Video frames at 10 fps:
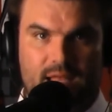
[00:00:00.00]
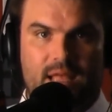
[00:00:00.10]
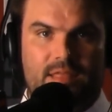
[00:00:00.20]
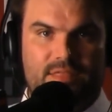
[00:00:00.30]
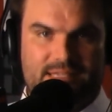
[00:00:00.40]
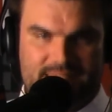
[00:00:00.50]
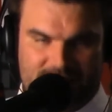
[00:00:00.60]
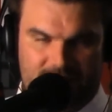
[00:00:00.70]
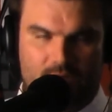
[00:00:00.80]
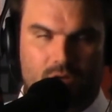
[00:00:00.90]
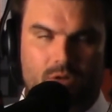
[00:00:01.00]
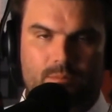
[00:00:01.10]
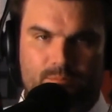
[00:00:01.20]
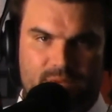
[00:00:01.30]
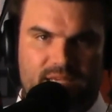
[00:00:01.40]
The single
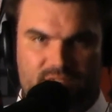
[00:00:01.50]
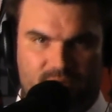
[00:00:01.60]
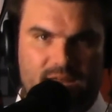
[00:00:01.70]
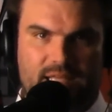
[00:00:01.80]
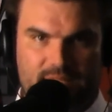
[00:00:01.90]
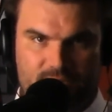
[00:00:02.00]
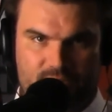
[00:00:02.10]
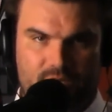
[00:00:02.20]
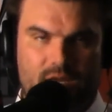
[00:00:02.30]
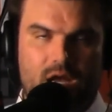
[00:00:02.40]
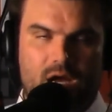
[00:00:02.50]
biggest violation